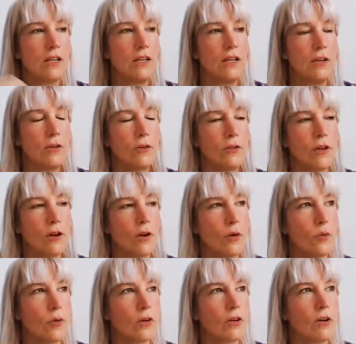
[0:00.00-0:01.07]
You know, the
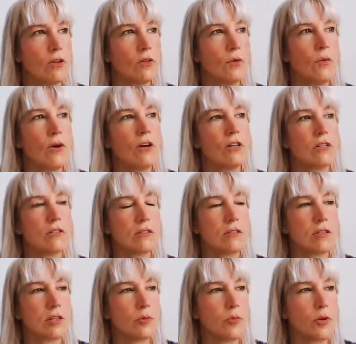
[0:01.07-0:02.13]
artwork on the
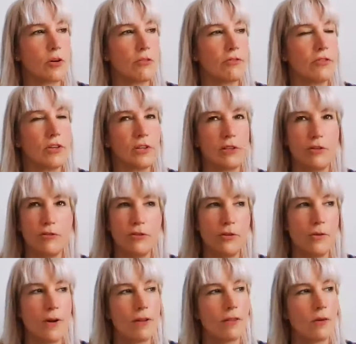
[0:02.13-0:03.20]
walls is like perfect. The
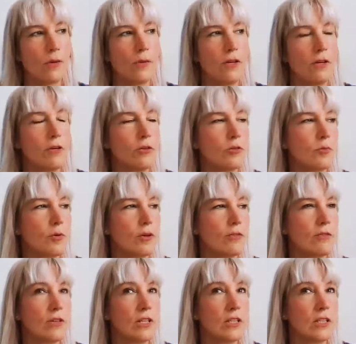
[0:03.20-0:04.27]
view out the window is
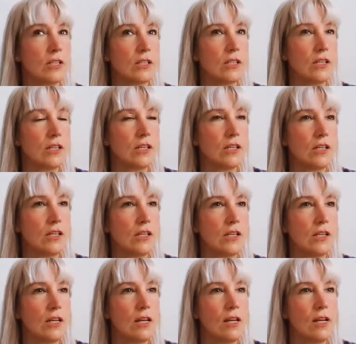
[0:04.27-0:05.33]
perfect.
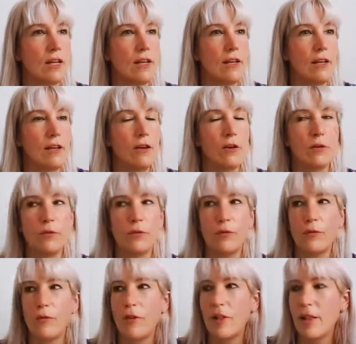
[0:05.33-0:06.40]
You know,
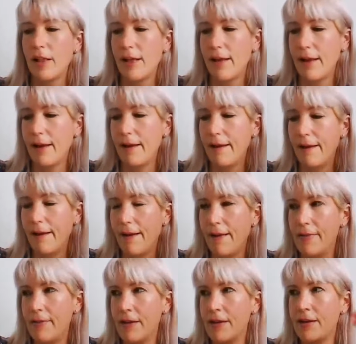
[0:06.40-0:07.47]

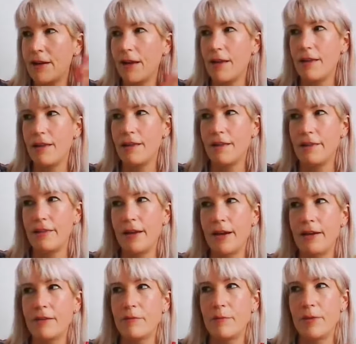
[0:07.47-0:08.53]
and then
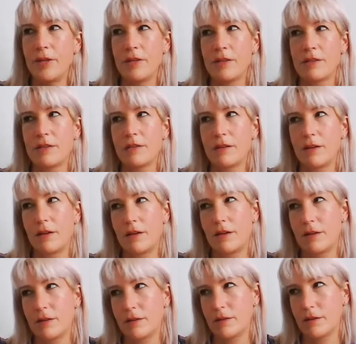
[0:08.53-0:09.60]
that makes
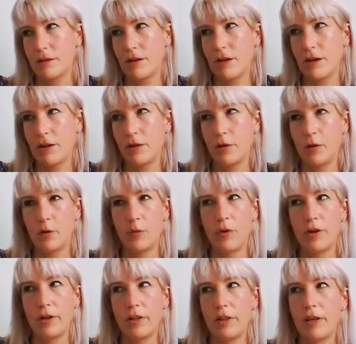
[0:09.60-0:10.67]
Tyler
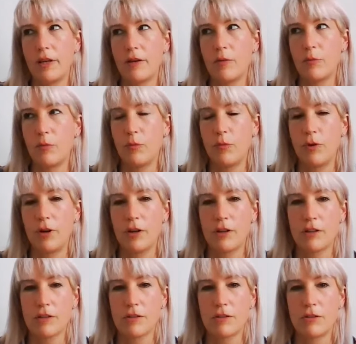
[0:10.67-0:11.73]
want to like wear
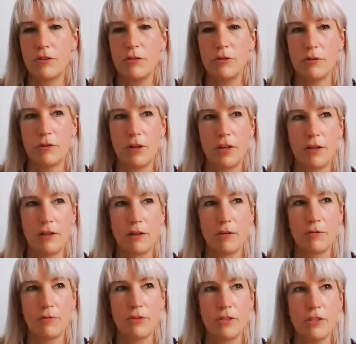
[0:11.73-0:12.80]
a suit and
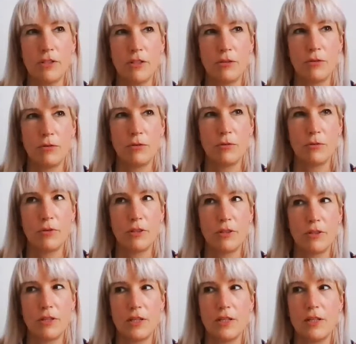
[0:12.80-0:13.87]
come visit you
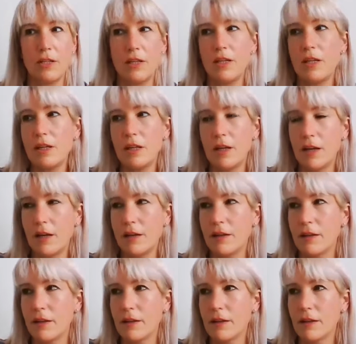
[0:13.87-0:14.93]
with dignity
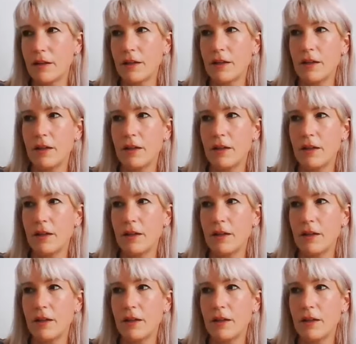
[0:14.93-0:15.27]
and like